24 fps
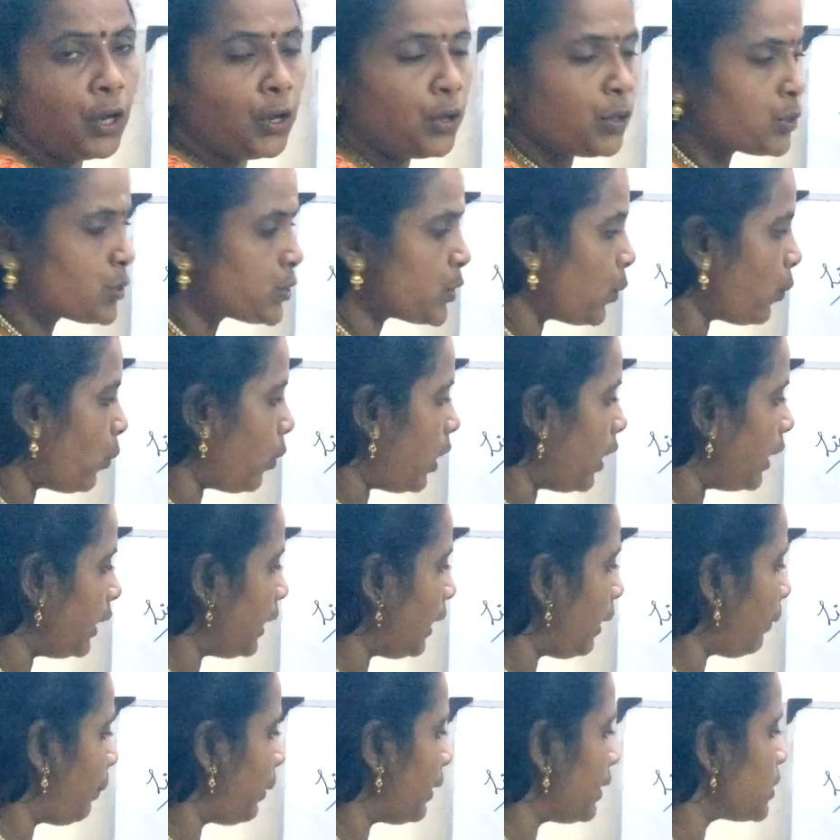So, what
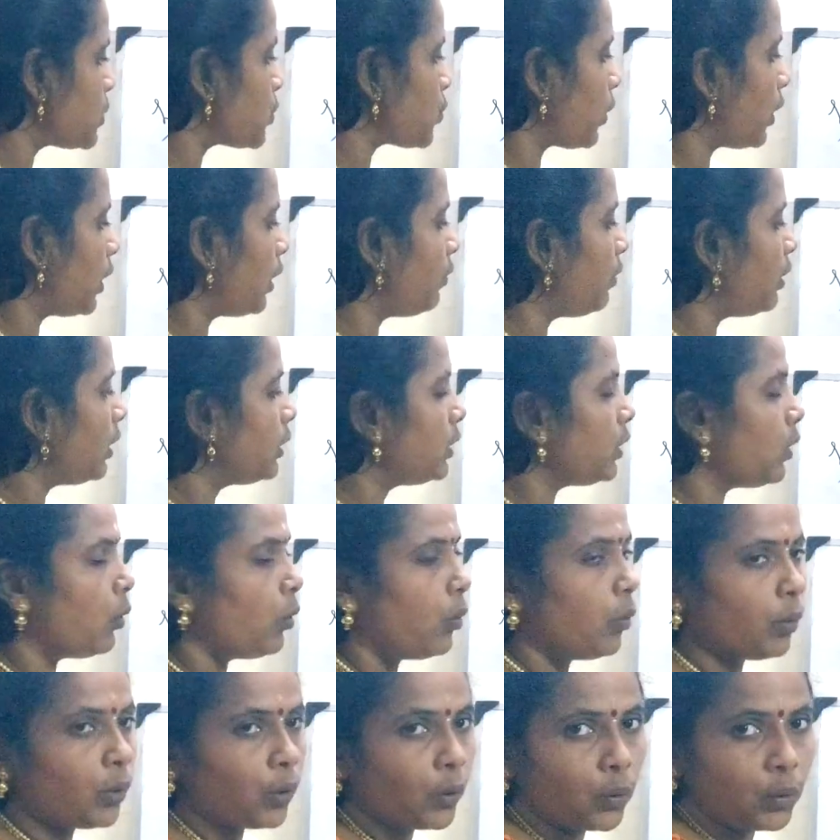happens whenever the
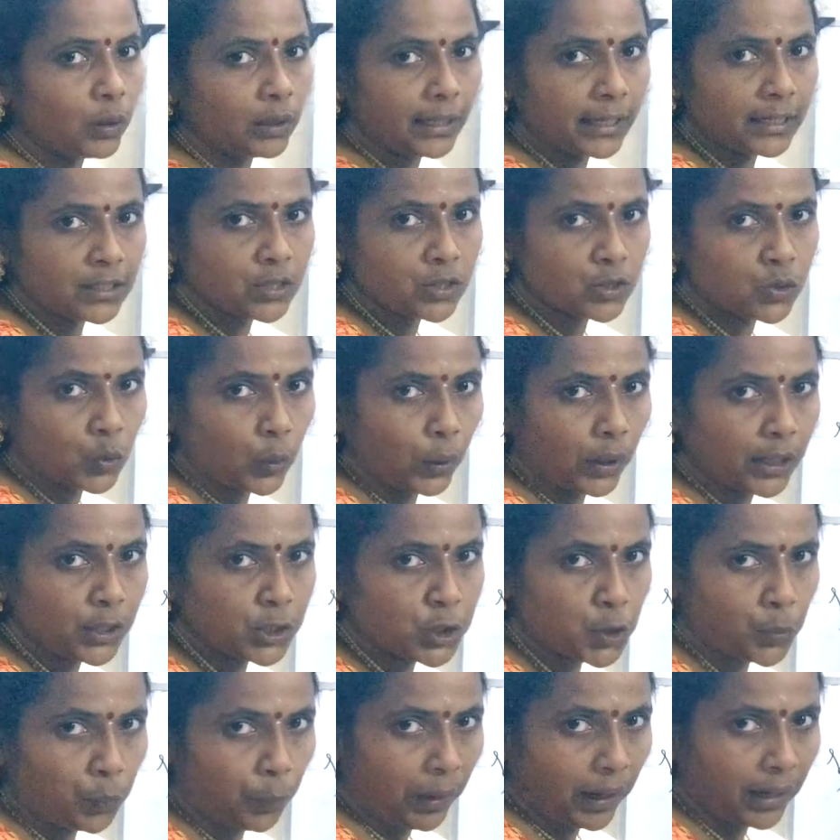over voltage is going
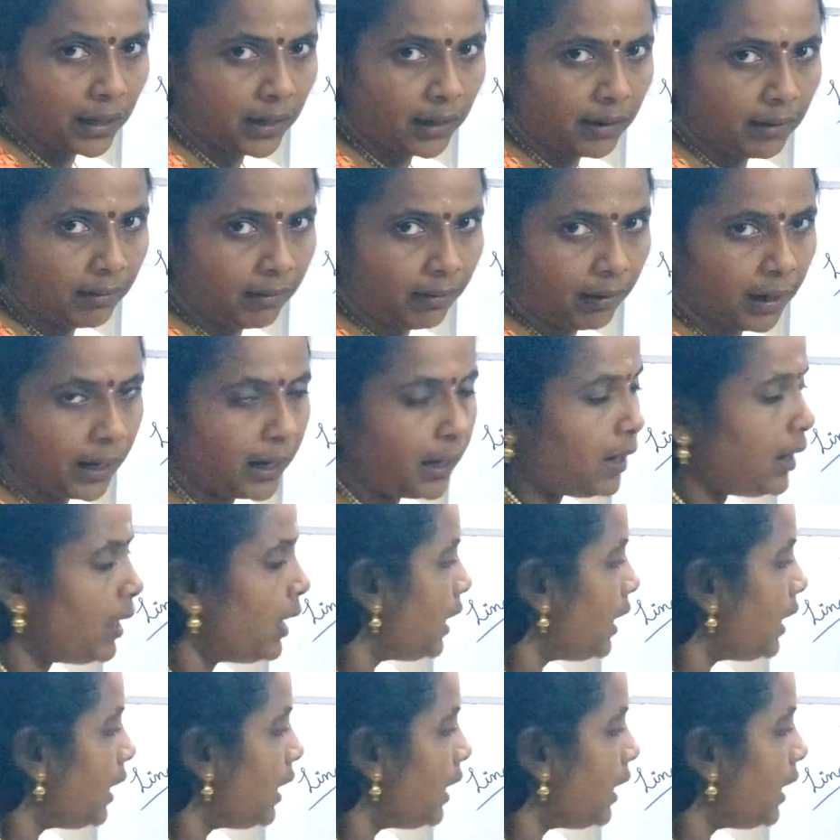to penetrate,